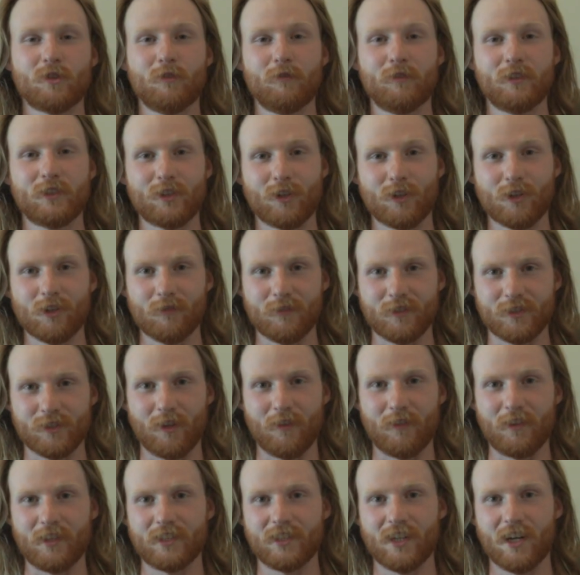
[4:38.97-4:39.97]
sure
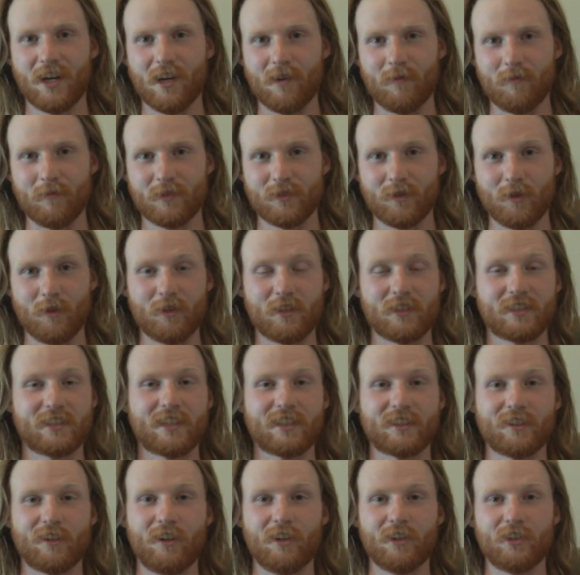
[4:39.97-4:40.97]
photographers of the time saw this
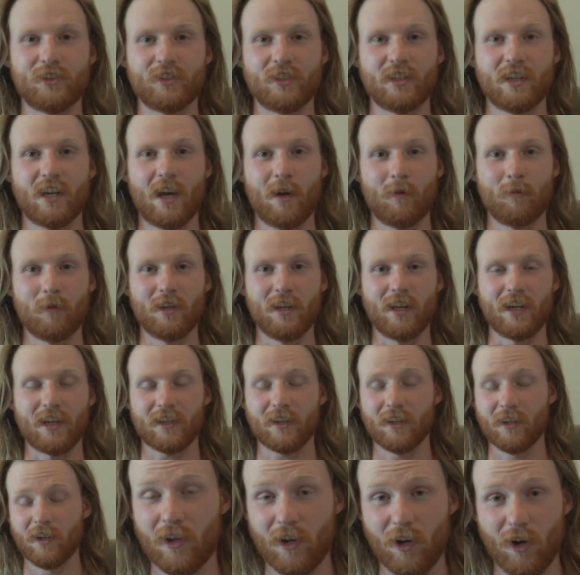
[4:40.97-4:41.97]
technology and were
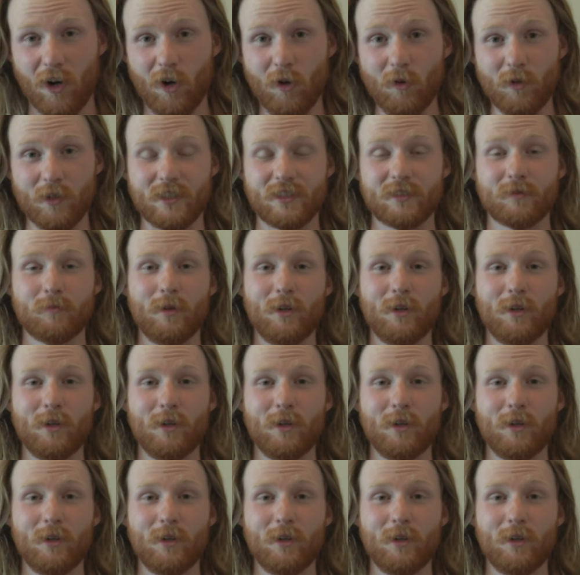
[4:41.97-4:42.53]
like, holy